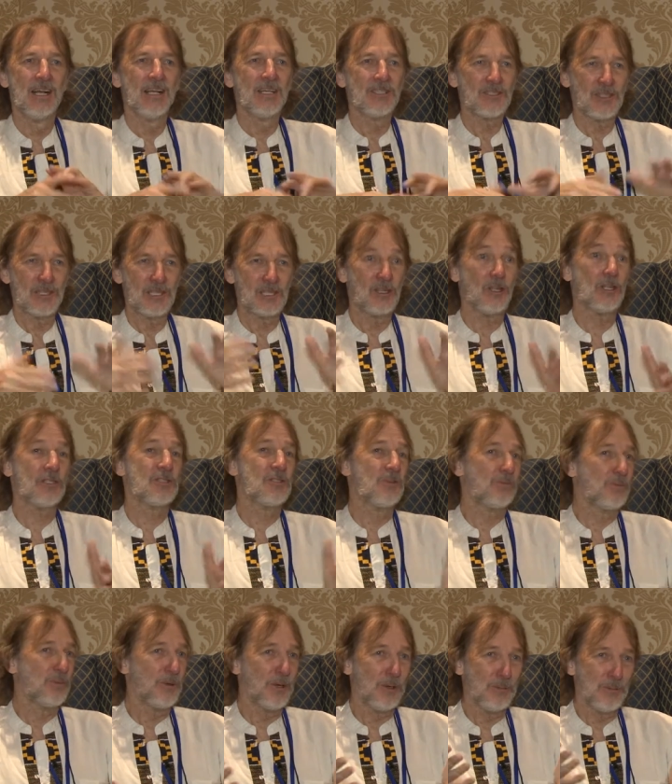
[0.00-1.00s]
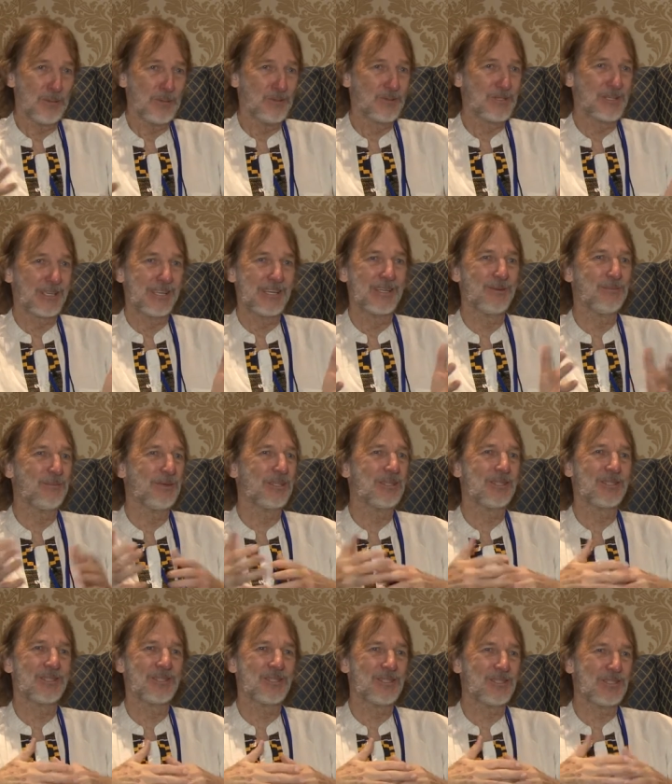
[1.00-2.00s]
So there's lots of problems again, but
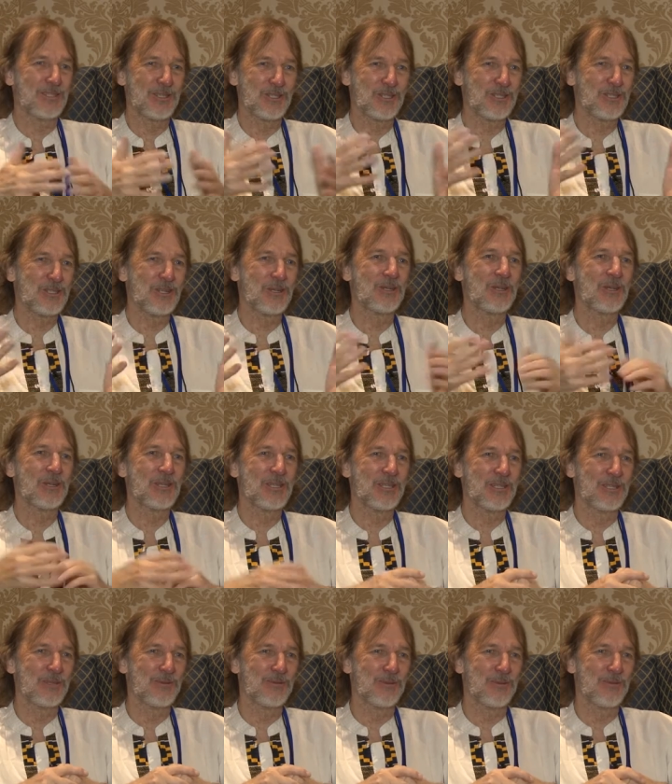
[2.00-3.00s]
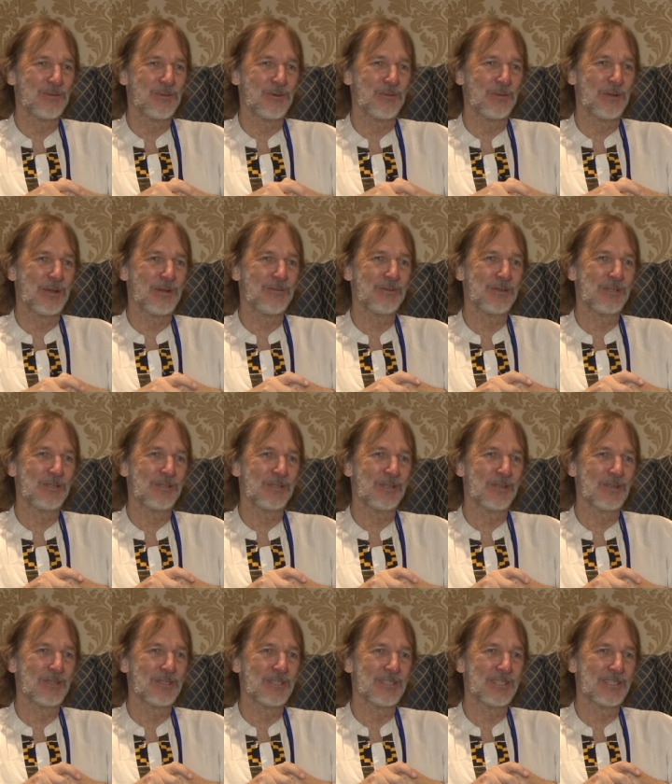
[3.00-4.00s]
it's just so totally different from the African
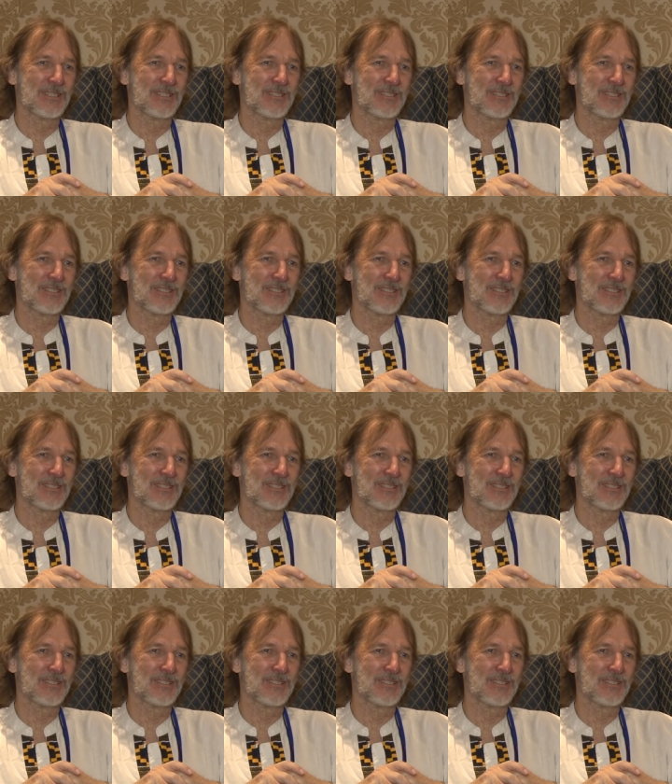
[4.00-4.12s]
context.